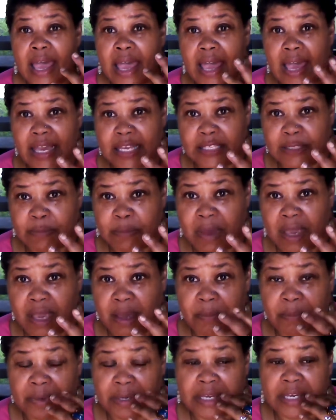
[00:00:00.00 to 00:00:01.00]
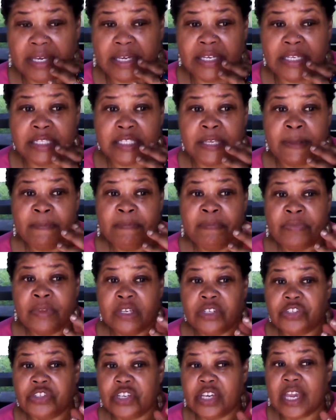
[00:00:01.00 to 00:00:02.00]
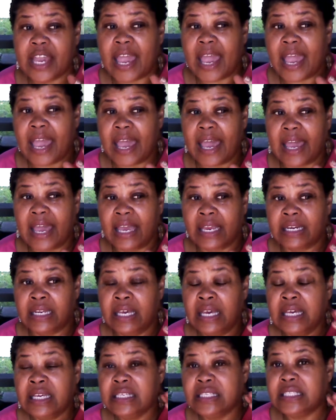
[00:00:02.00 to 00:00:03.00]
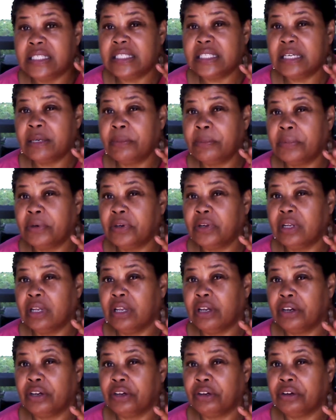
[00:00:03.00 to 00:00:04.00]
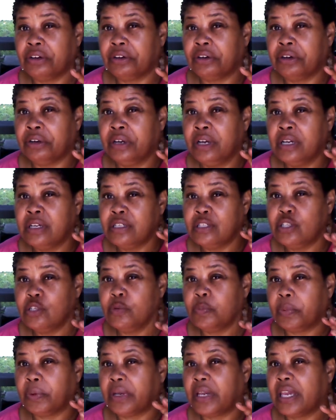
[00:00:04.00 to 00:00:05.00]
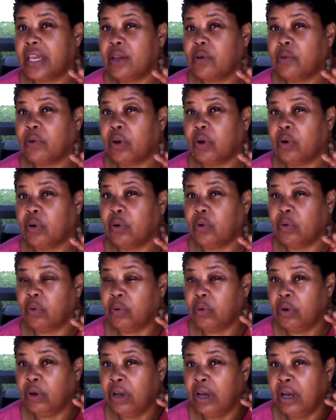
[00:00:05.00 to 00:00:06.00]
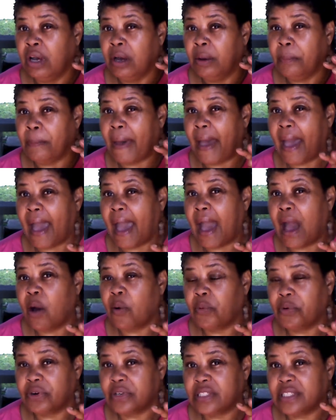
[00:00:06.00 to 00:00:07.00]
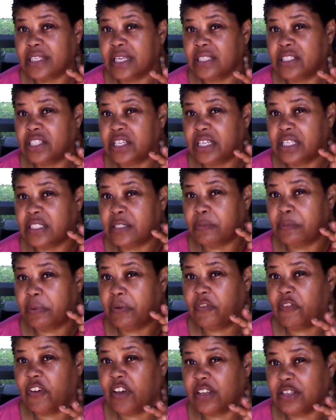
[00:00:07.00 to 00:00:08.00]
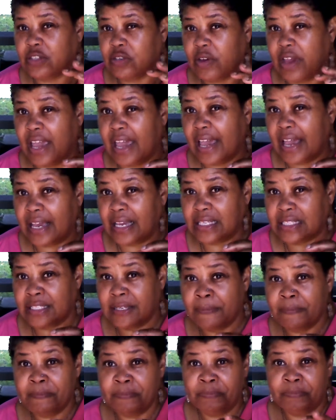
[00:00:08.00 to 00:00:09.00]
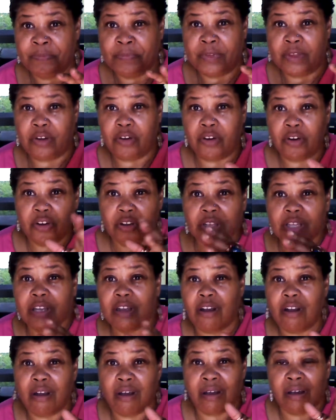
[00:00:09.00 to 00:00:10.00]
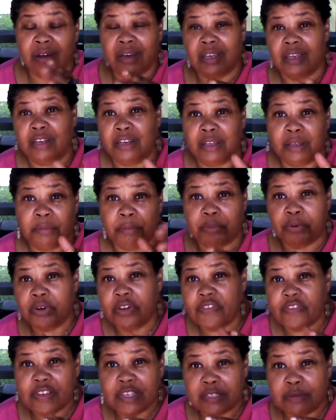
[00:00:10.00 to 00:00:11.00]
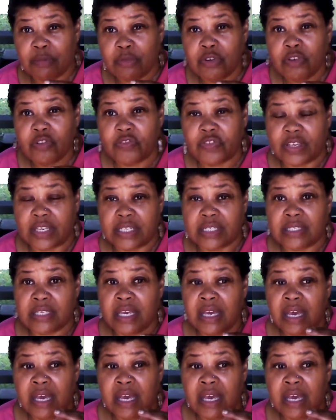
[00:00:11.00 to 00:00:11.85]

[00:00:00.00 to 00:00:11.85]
X-Man because she had similar superhero powers such as Professor X. Earlier on in the previous movies,